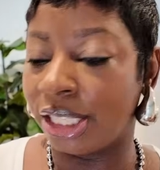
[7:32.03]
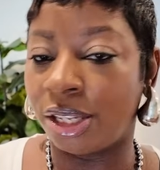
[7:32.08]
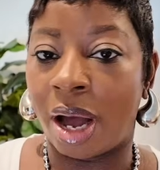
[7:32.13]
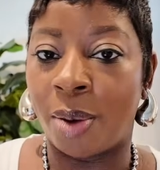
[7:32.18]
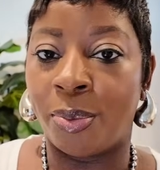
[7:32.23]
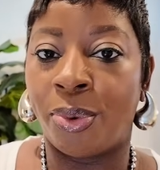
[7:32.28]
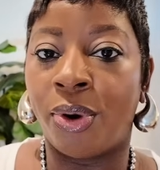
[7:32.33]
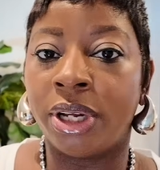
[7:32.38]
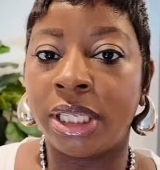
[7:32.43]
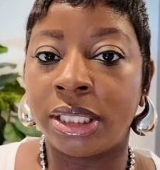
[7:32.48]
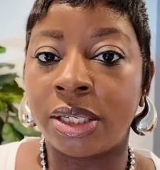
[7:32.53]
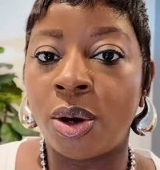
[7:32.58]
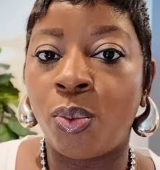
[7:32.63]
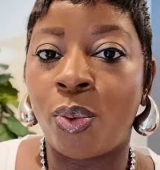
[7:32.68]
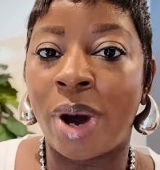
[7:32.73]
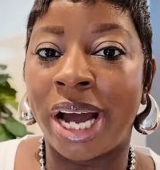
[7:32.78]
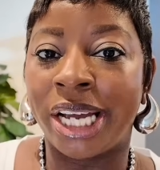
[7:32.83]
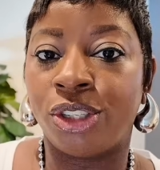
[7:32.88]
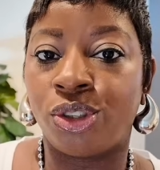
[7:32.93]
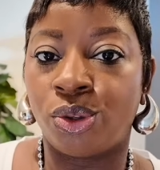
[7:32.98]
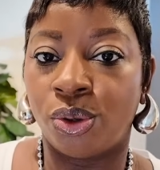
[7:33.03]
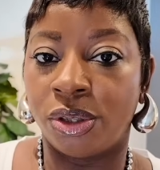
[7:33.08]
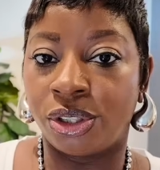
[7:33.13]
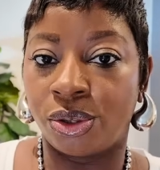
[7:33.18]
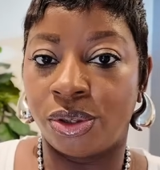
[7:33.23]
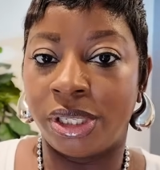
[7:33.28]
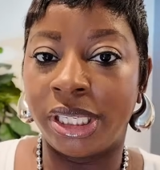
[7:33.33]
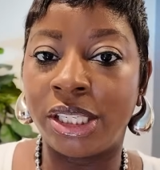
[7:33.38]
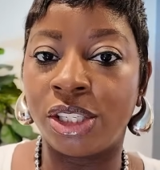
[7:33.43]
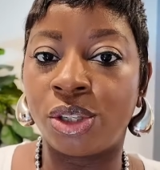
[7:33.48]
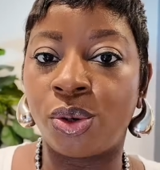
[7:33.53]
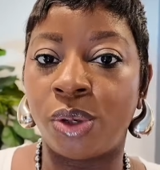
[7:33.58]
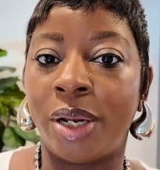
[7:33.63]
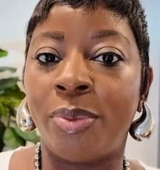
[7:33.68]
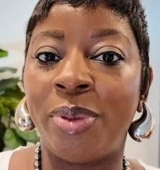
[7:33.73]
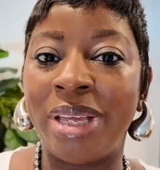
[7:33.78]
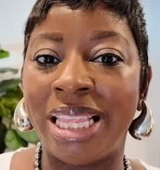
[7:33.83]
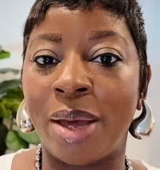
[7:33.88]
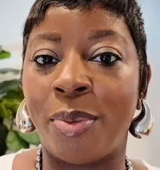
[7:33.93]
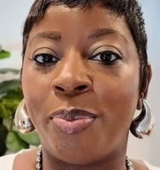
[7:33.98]
So I bought some white shorts. So this is going to
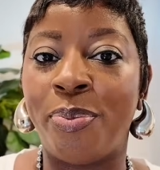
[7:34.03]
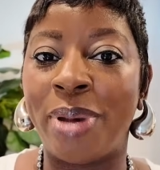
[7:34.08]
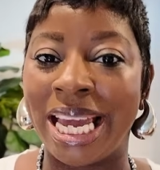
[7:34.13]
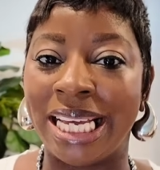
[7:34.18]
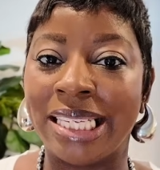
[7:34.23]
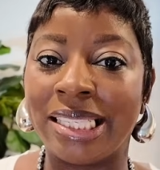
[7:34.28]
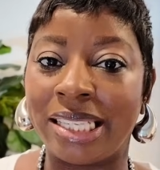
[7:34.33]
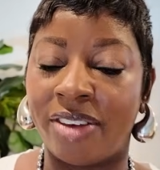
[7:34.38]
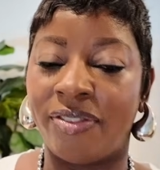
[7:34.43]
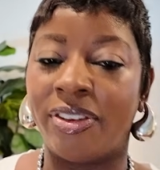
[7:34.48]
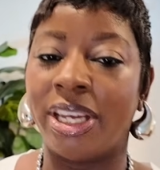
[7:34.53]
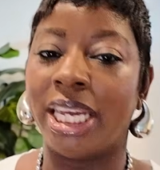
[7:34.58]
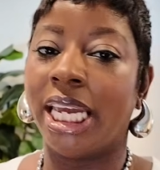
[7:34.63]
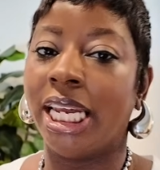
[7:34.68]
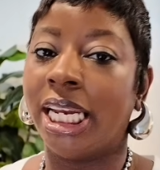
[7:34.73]
be the base of it.